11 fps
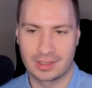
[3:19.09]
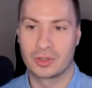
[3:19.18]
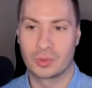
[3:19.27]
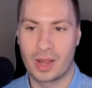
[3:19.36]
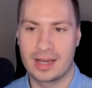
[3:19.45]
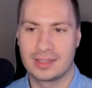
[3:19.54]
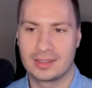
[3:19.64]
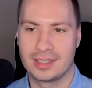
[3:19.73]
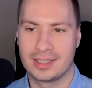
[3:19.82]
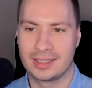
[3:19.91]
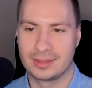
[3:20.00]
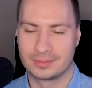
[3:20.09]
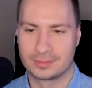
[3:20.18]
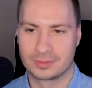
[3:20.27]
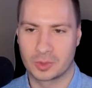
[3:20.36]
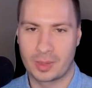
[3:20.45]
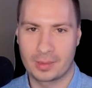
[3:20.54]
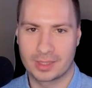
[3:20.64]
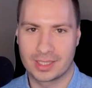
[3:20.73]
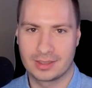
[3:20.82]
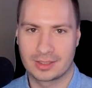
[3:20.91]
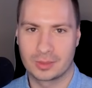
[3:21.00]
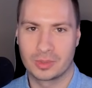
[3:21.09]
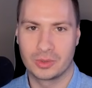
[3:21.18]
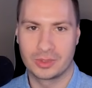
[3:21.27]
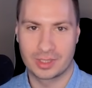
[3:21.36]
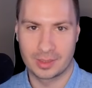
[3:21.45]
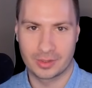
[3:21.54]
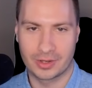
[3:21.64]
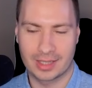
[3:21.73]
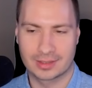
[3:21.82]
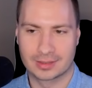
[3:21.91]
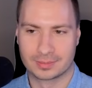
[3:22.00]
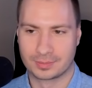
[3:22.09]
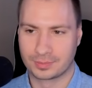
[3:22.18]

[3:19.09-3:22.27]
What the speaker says: The red is the Republicans, the blue is the Democrats,